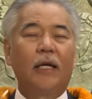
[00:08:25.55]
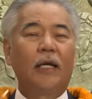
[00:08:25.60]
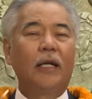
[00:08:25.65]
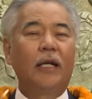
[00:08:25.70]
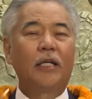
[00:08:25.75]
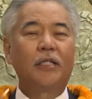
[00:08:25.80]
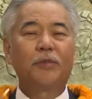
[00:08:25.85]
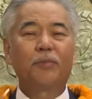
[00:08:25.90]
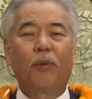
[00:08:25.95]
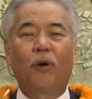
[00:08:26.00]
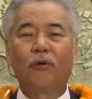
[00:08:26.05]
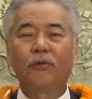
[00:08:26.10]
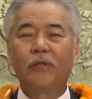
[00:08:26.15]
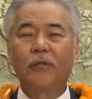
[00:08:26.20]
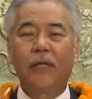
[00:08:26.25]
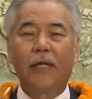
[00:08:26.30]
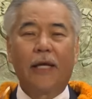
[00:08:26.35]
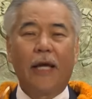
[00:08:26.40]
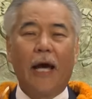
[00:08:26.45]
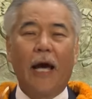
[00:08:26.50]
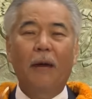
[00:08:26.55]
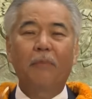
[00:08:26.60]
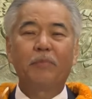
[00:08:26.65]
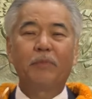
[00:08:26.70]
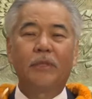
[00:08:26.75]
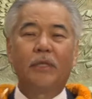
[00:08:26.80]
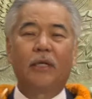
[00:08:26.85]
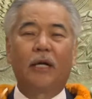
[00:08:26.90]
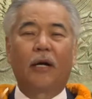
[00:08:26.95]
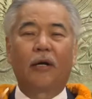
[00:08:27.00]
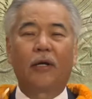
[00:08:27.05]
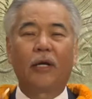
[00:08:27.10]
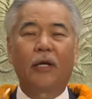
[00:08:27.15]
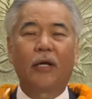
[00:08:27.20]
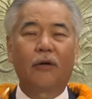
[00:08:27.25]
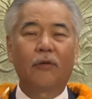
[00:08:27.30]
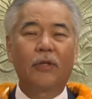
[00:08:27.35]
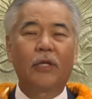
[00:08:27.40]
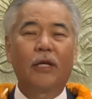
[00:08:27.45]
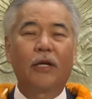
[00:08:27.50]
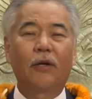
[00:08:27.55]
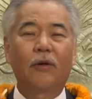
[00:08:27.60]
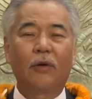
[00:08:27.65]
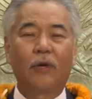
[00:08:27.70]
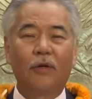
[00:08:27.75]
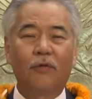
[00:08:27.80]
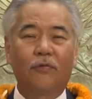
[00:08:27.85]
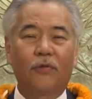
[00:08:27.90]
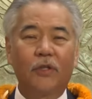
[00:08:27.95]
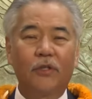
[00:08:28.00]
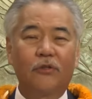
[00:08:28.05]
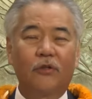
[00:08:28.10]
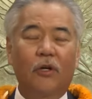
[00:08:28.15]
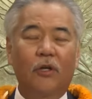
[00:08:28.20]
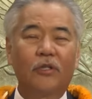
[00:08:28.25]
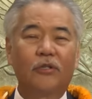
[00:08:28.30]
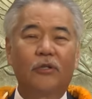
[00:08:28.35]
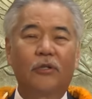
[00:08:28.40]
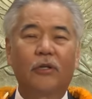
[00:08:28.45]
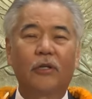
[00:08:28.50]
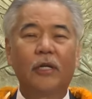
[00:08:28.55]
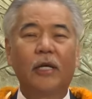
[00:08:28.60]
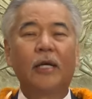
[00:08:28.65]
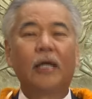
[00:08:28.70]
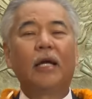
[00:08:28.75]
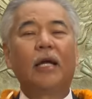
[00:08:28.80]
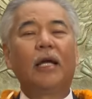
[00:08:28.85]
in exposing gaps in our healthcare infrastructure,